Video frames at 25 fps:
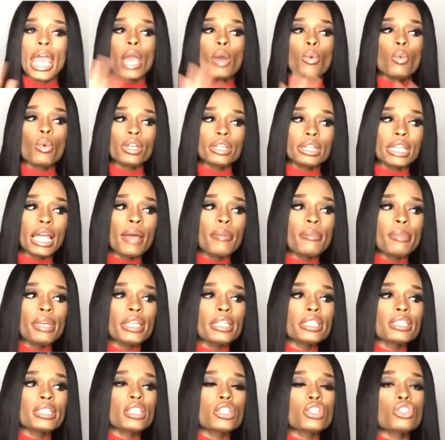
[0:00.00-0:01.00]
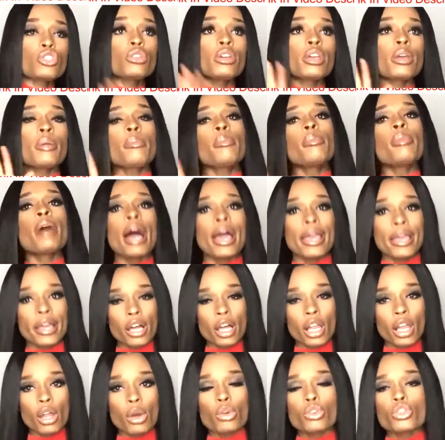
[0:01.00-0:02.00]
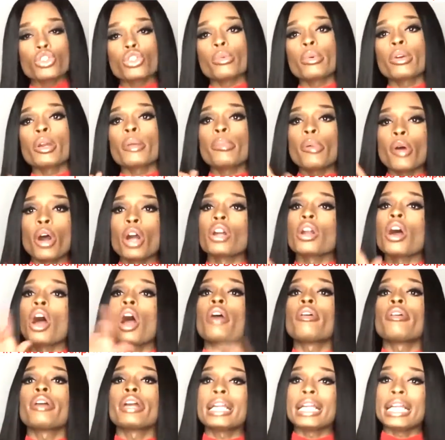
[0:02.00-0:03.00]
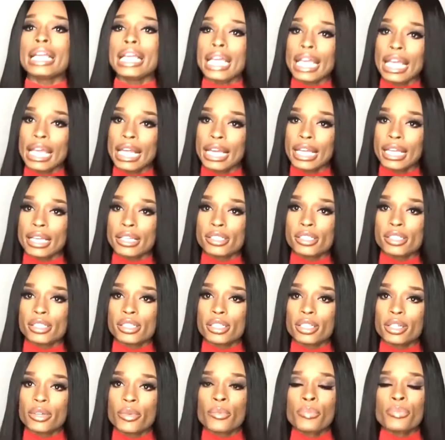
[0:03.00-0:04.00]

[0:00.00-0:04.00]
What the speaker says: And what that means is you can buy a closure with a part already in it.